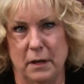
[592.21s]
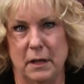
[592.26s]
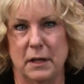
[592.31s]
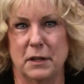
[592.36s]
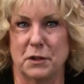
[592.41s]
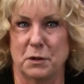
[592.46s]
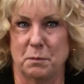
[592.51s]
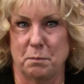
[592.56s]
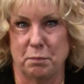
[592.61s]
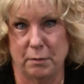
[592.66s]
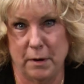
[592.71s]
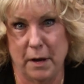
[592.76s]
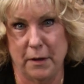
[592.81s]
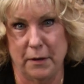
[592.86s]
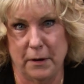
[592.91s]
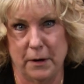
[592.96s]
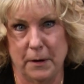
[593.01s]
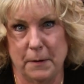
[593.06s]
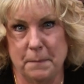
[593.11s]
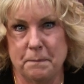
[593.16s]
his
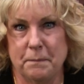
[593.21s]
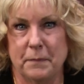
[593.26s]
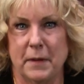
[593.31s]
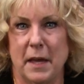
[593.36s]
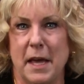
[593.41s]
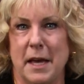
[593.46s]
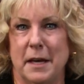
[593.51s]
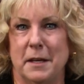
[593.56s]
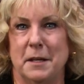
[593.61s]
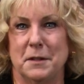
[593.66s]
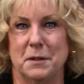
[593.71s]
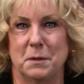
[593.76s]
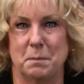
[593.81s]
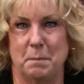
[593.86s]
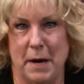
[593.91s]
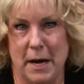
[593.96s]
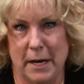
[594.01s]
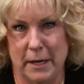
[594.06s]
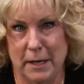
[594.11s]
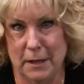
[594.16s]
brother had his
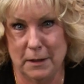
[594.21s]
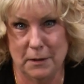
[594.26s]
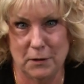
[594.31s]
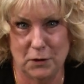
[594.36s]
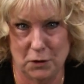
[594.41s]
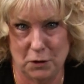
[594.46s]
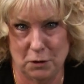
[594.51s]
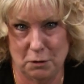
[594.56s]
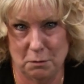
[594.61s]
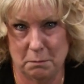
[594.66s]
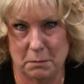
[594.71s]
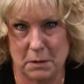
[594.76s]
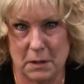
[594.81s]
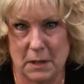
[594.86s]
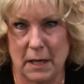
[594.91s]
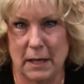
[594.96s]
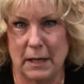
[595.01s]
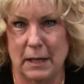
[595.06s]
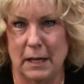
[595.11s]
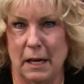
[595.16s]
body exhumed
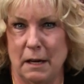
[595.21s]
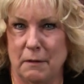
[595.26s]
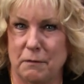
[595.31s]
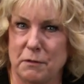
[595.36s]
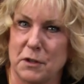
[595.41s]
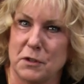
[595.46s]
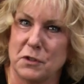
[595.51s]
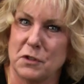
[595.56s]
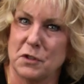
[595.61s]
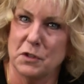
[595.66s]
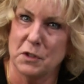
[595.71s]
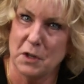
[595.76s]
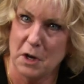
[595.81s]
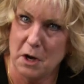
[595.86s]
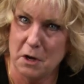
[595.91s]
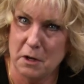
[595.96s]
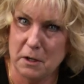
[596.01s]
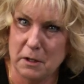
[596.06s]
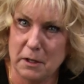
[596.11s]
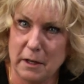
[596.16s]
and gave the
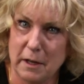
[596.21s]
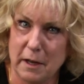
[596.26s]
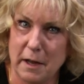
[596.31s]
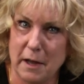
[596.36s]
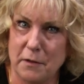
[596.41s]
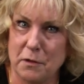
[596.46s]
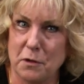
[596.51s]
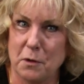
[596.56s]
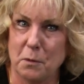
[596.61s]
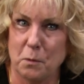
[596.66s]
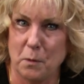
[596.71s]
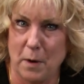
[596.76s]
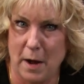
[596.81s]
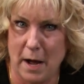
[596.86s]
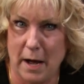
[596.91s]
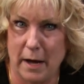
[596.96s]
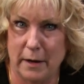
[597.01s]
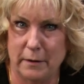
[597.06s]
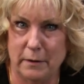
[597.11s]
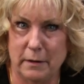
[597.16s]
skull and the
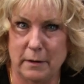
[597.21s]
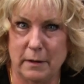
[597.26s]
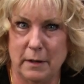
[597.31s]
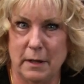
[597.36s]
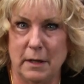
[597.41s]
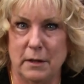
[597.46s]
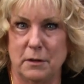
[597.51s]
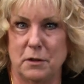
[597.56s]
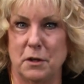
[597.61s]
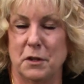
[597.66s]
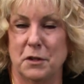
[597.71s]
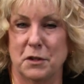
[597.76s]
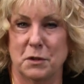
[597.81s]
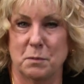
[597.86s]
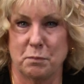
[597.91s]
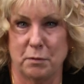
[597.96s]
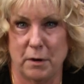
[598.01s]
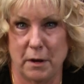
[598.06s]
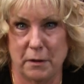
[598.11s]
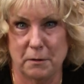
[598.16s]
rod to his
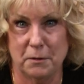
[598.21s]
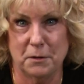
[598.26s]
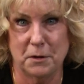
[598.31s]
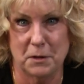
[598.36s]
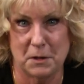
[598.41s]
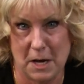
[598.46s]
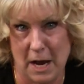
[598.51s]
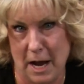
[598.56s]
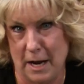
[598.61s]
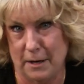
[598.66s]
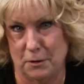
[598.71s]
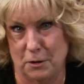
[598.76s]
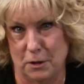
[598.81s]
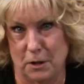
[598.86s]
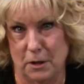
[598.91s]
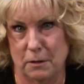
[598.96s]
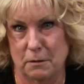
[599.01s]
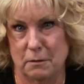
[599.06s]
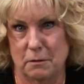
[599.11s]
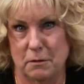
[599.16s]
brother's
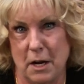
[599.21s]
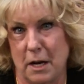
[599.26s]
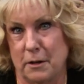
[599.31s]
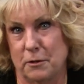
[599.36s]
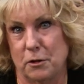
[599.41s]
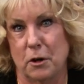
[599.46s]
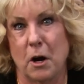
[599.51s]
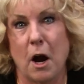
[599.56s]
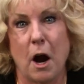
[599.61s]
doctor, Dr.